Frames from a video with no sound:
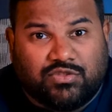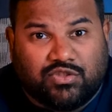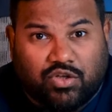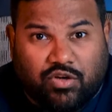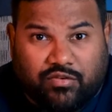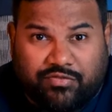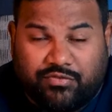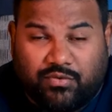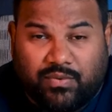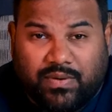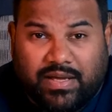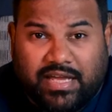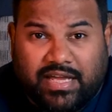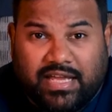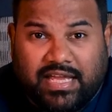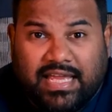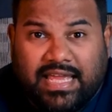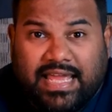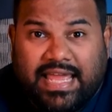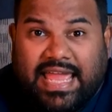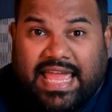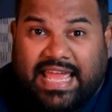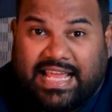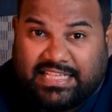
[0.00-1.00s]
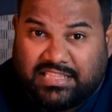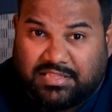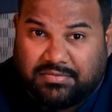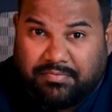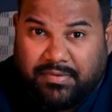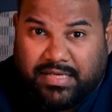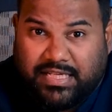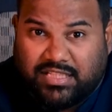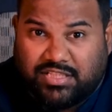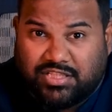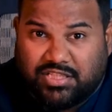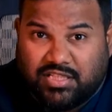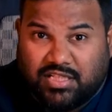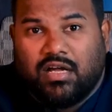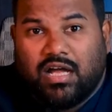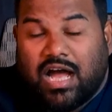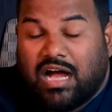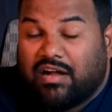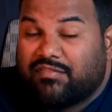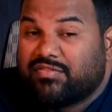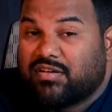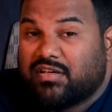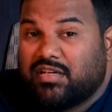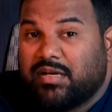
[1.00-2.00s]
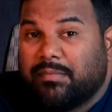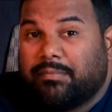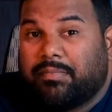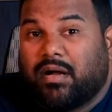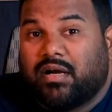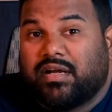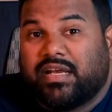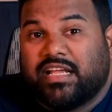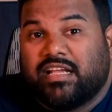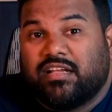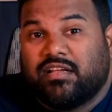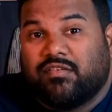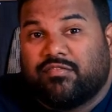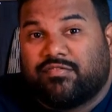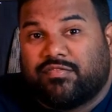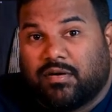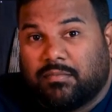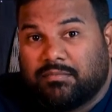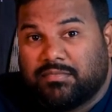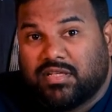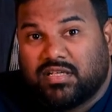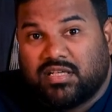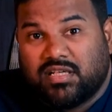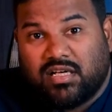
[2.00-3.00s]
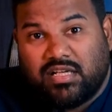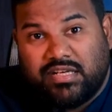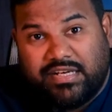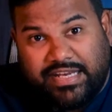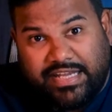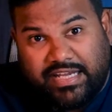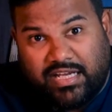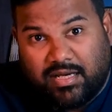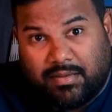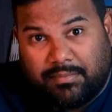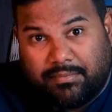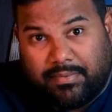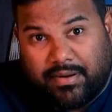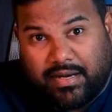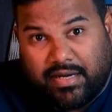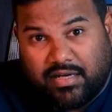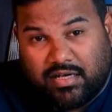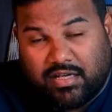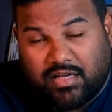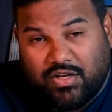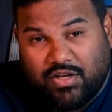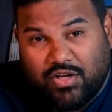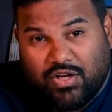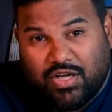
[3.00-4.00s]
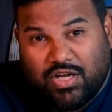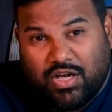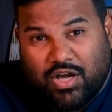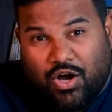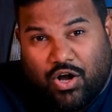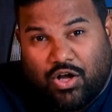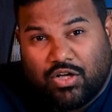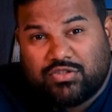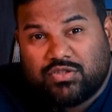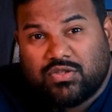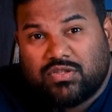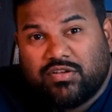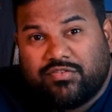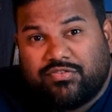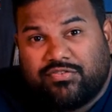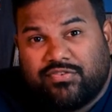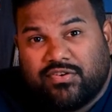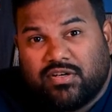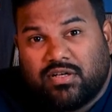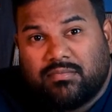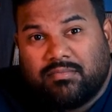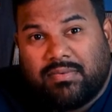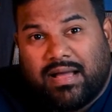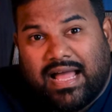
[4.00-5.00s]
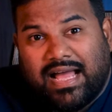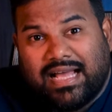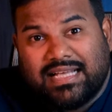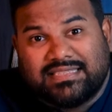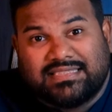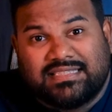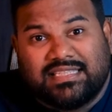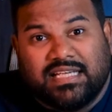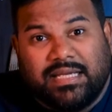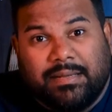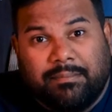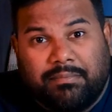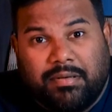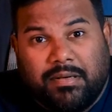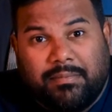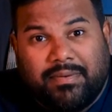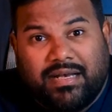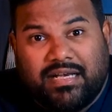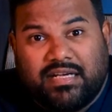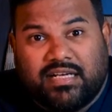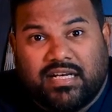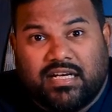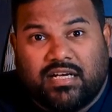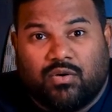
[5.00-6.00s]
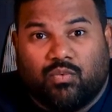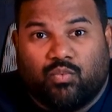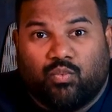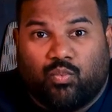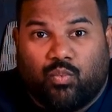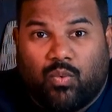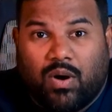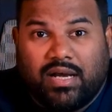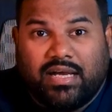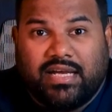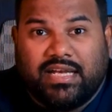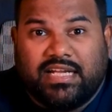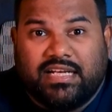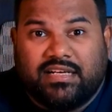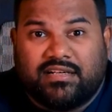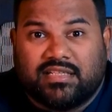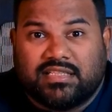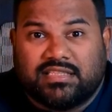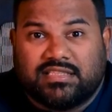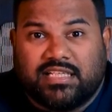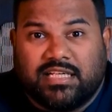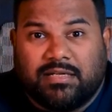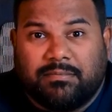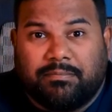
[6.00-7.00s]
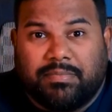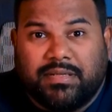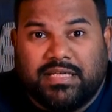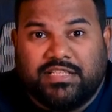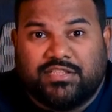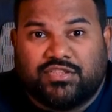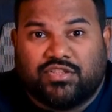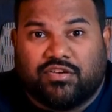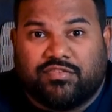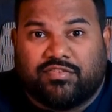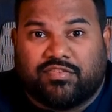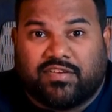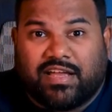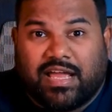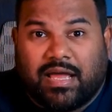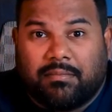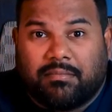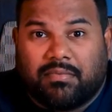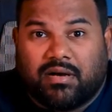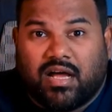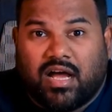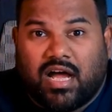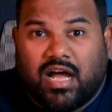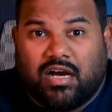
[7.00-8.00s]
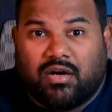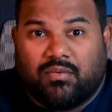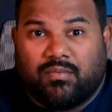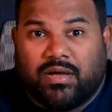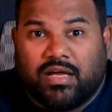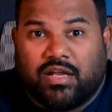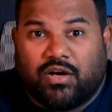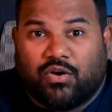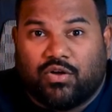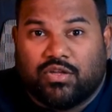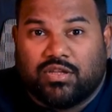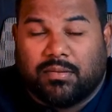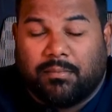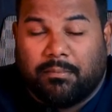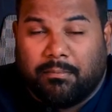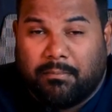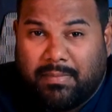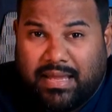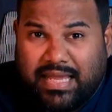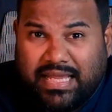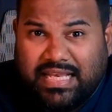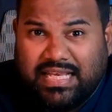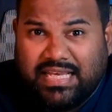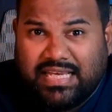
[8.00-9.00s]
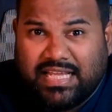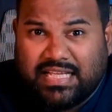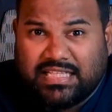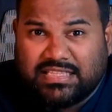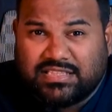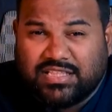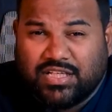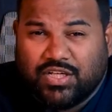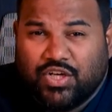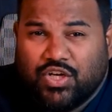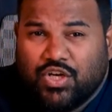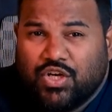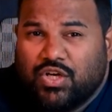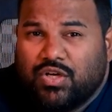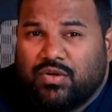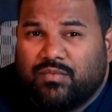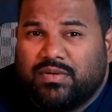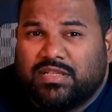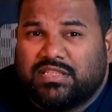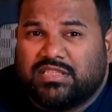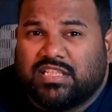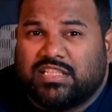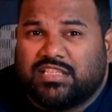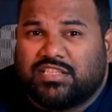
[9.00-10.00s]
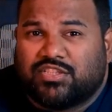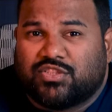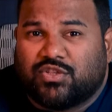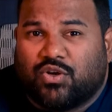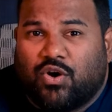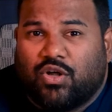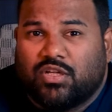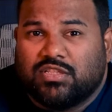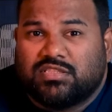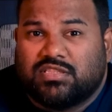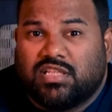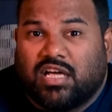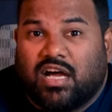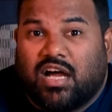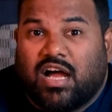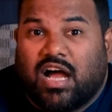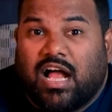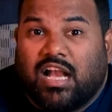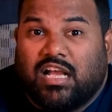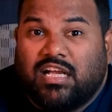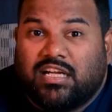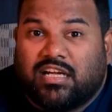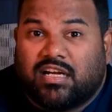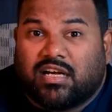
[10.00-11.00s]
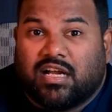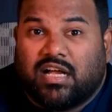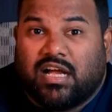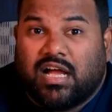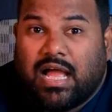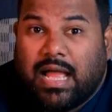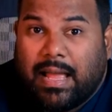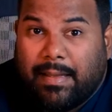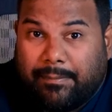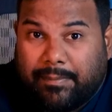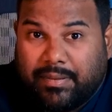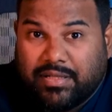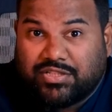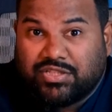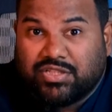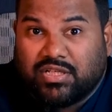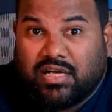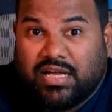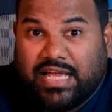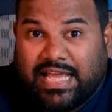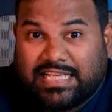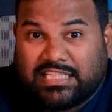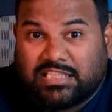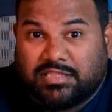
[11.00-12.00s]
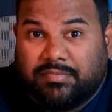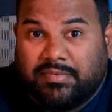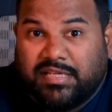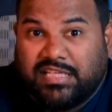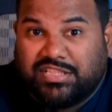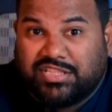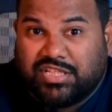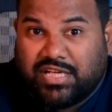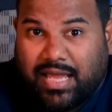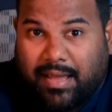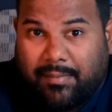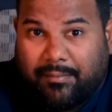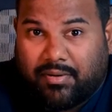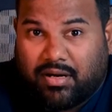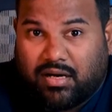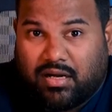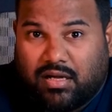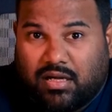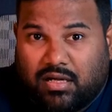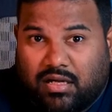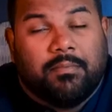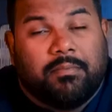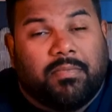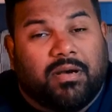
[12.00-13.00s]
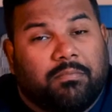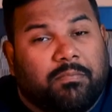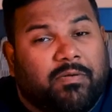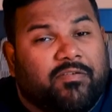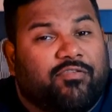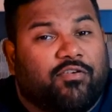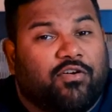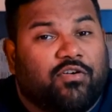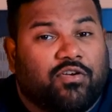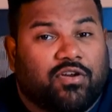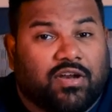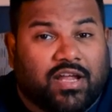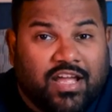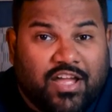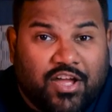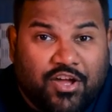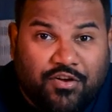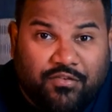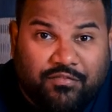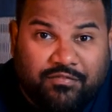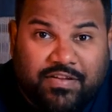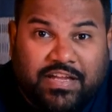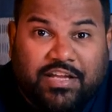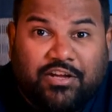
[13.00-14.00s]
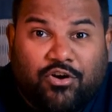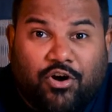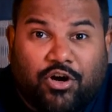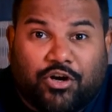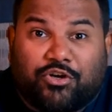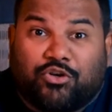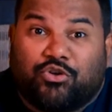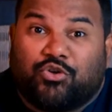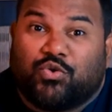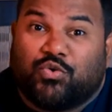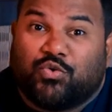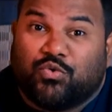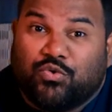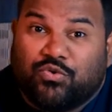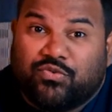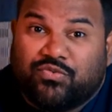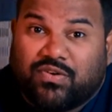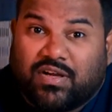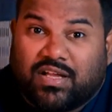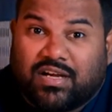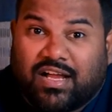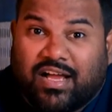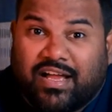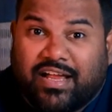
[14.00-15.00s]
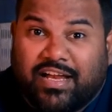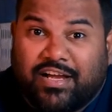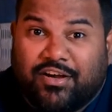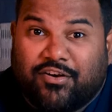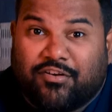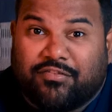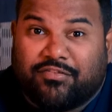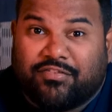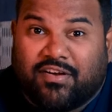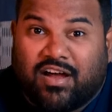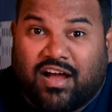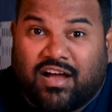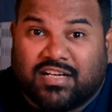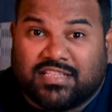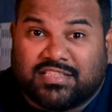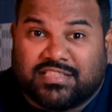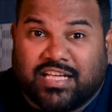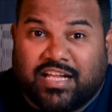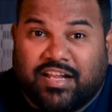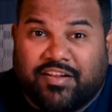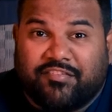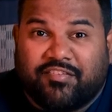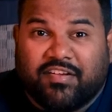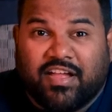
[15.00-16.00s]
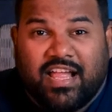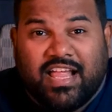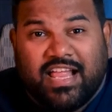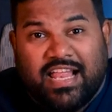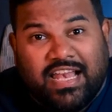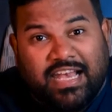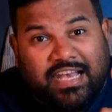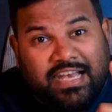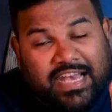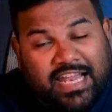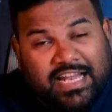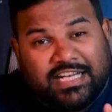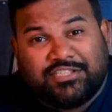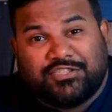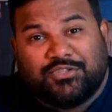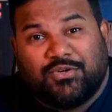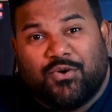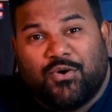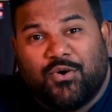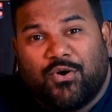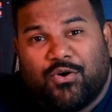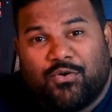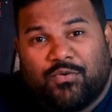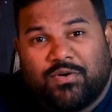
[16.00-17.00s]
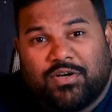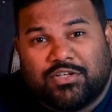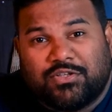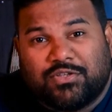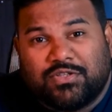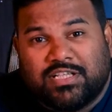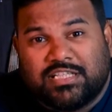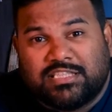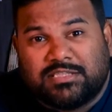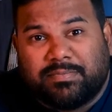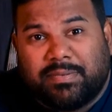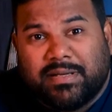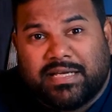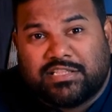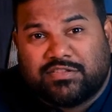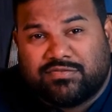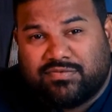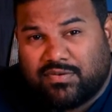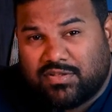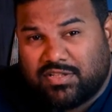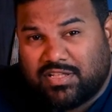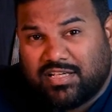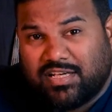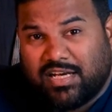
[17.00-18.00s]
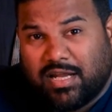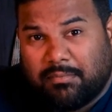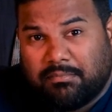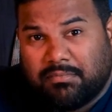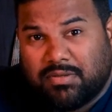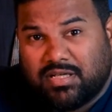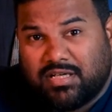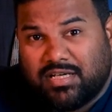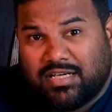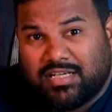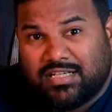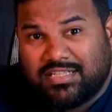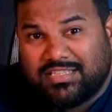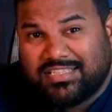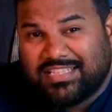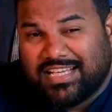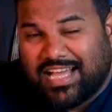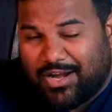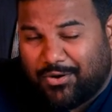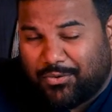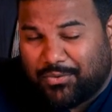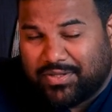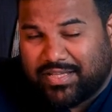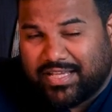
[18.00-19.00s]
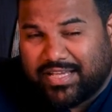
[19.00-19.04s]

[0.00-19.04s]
software, Xmage, after departing from the Leica brand. Also, the firm has implemented one interesting piece of camera hardware on the main lens, which it calls the Ultra Aperture Xmage camera. But before we got too far ahead of ourselves, let's go over to the specs for the number nerds out